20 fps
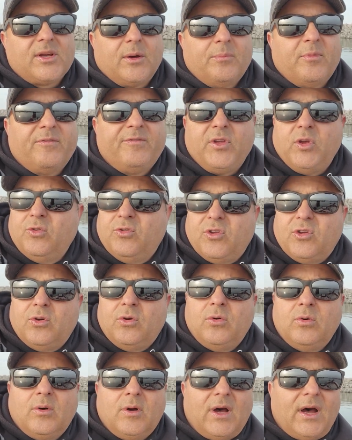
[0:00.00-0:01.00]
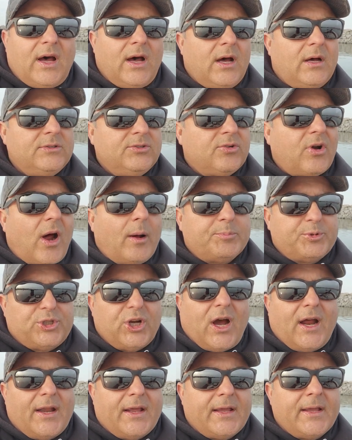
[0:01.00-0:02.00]
some of you do, drop
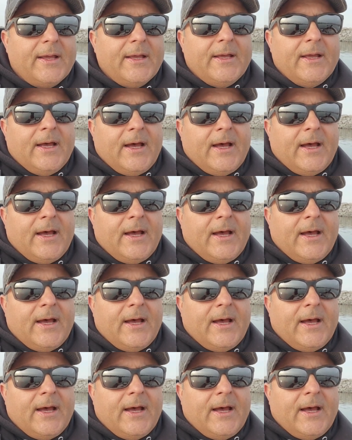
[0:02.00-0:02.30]
shotting.